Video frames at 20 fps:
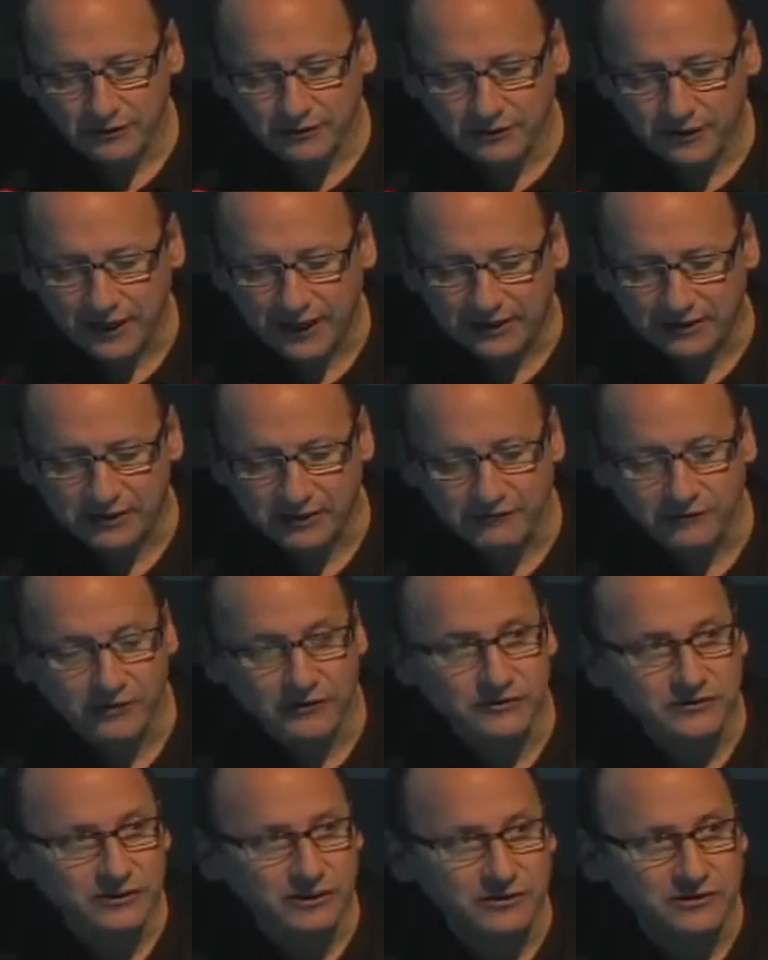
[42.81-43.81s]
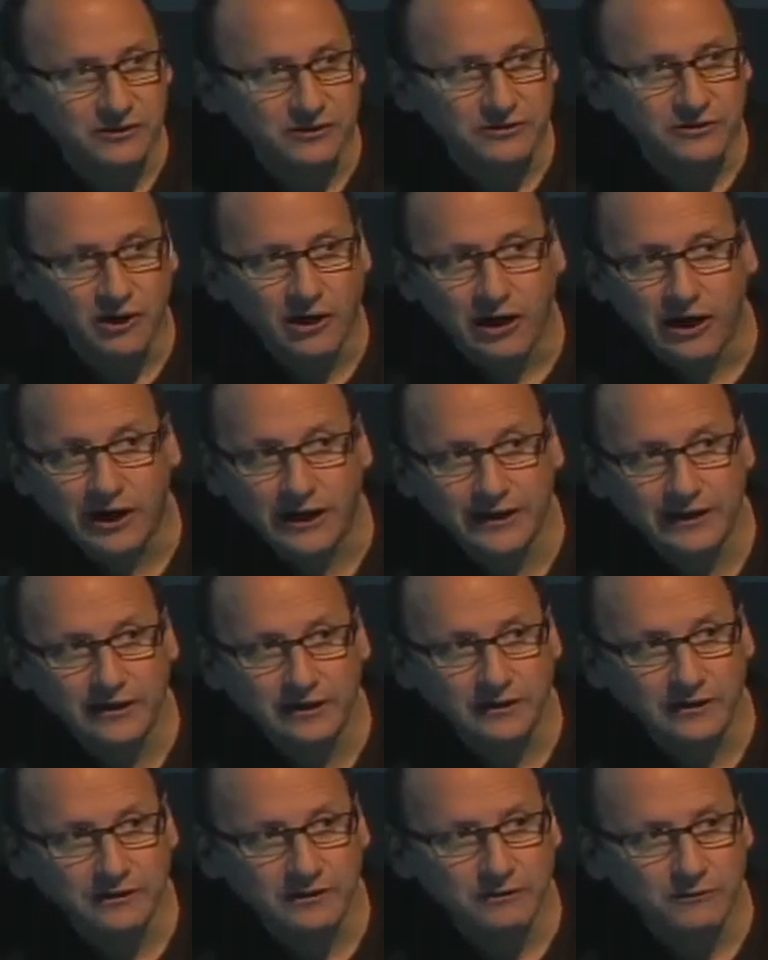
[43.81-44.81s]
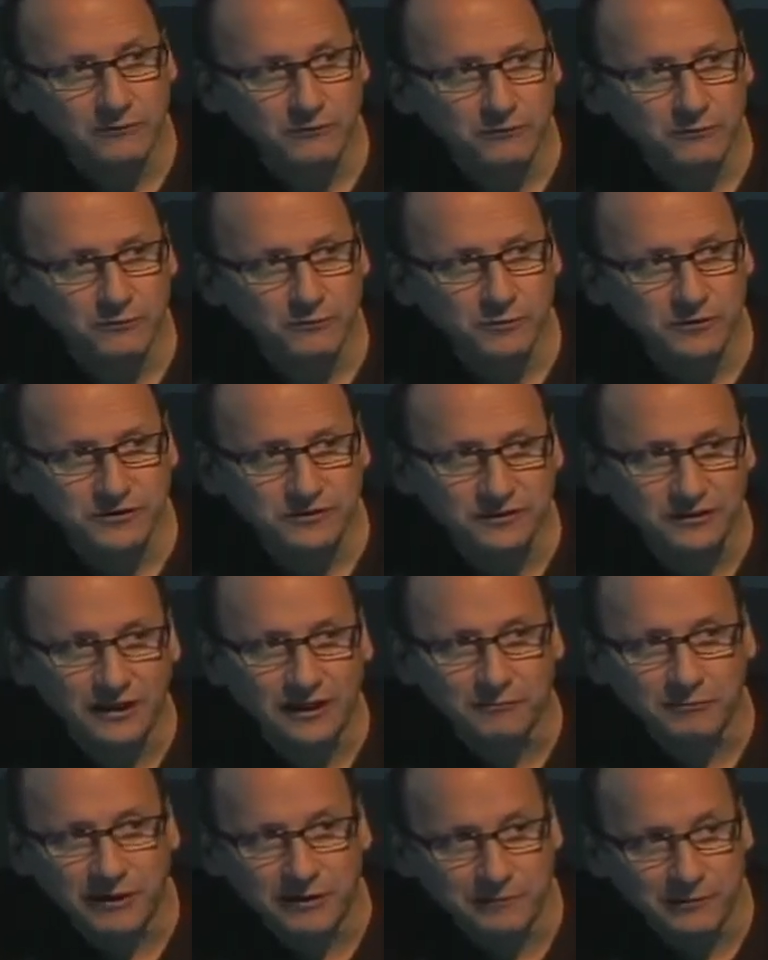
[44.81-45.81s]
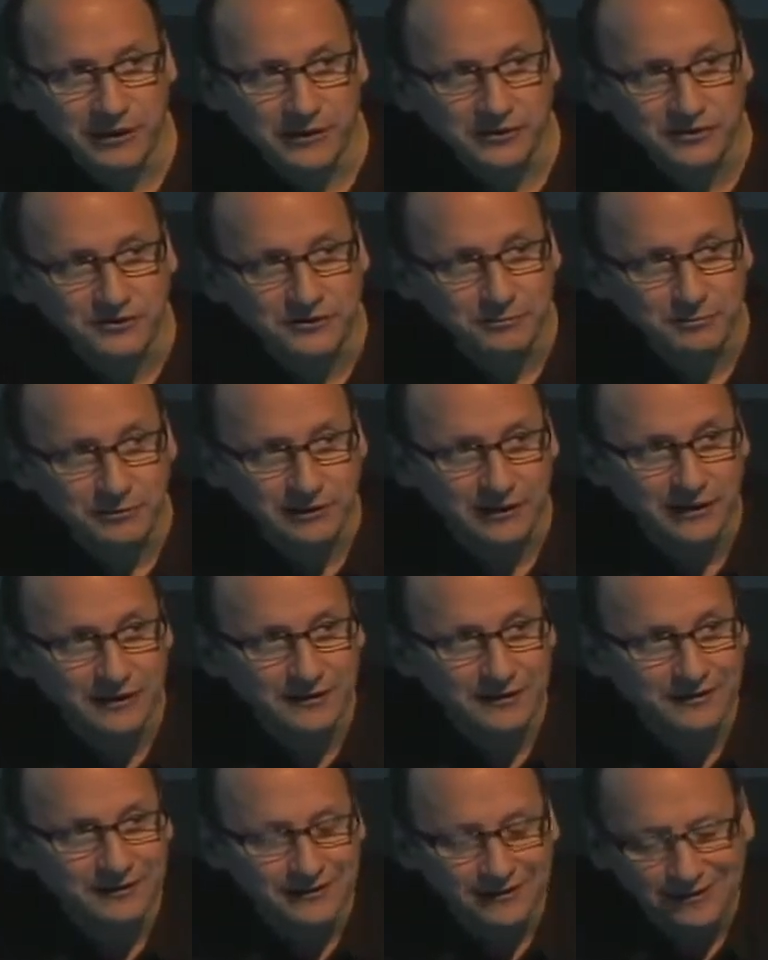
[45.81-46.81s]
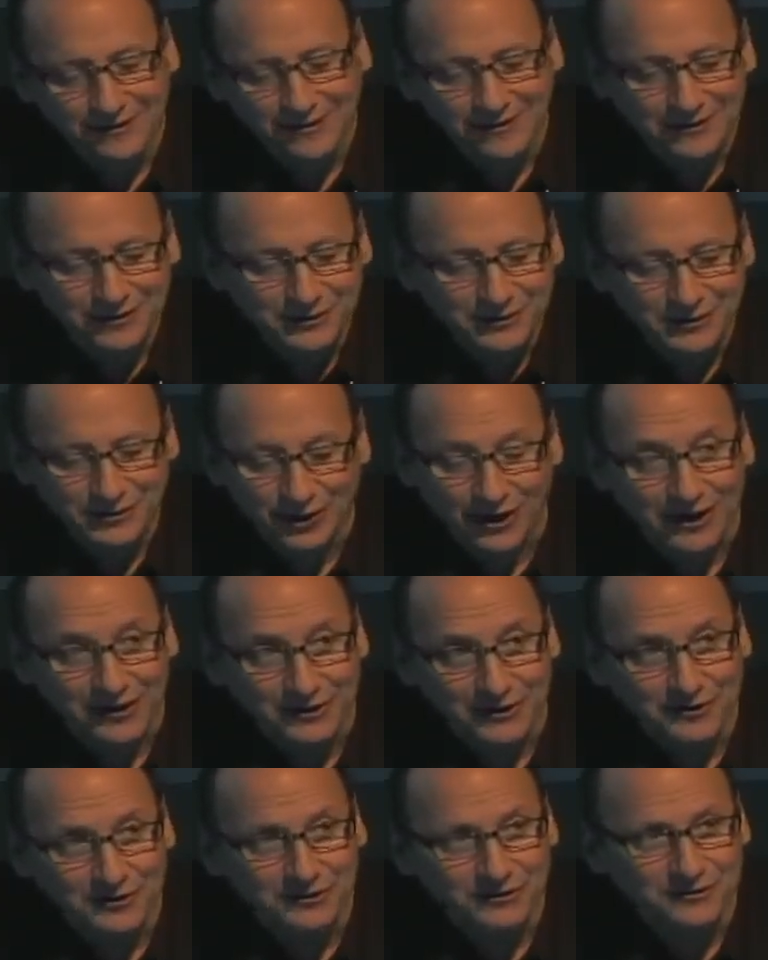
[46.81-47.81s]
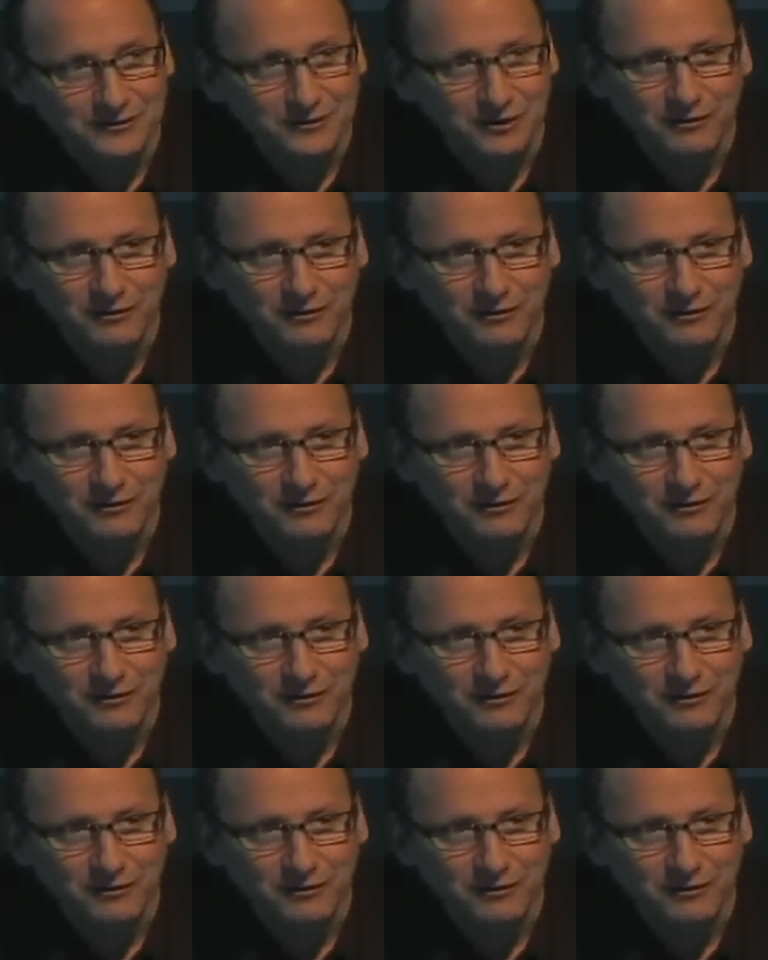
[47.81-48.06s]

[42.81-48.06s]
activities such as hockey, which a lot of my patients play, soccer, or